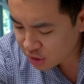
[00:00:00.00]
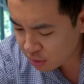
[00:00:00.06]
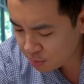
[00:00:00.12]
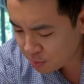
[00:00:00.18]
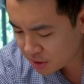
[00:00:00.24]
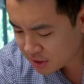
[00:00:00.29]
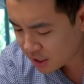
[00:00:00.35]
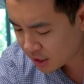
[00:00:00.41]

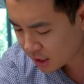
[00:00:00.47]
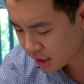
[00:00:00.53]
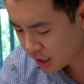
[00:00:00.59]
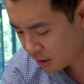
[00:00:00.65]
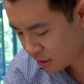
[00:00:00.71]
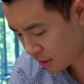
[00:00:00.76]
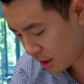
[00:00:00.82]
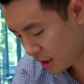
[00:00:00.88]
don't
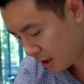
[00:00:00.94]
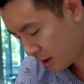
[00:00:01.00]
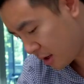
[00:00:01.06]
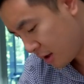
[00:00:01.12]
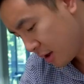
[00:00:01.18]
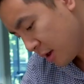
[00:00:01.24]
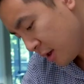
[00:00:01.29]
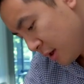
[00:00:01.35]
particularly
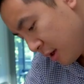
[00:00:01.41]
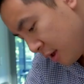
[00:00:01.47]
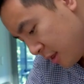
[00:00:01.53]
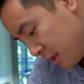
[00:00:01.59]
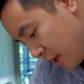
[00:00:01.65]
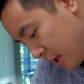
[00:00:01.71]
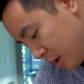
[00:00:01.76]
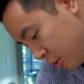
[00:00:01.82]
think
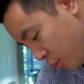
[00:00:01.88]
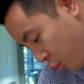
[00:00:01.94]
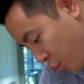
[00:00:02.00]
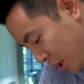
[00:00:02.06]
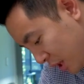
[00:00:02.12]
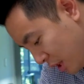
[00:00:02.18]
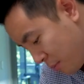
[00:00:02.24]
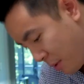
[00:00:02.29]
that
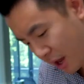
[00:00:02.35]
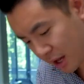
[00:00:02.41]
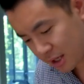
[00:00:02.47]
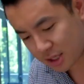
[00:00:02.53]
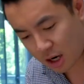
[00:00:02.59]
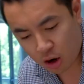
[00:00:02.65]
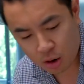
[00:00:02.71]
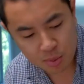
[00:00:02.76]
wheelie
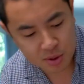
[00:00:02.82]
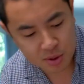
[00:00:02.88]
bags are a